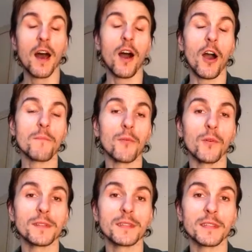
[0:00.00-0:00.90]
I
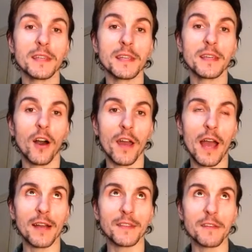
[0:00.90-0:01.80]

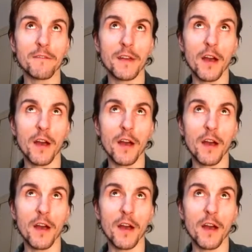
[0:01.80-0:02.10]
had the